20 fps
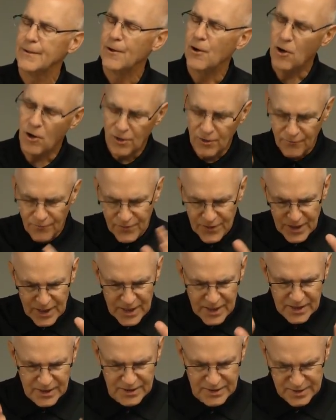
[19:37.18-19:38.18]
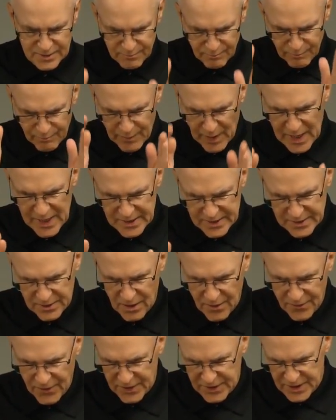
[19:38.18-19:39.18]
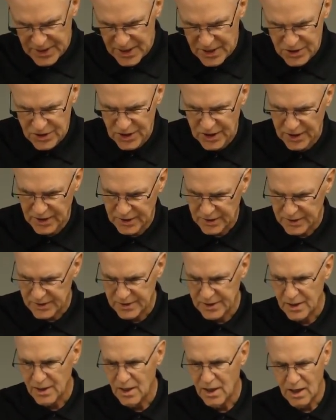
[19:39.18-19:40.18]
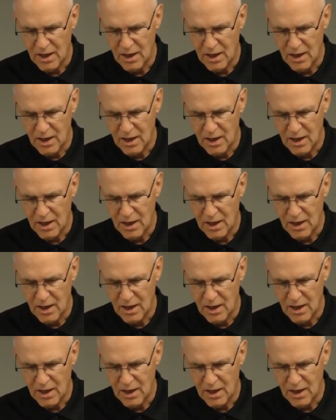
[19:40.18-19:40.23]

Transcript: All of these based on the teachings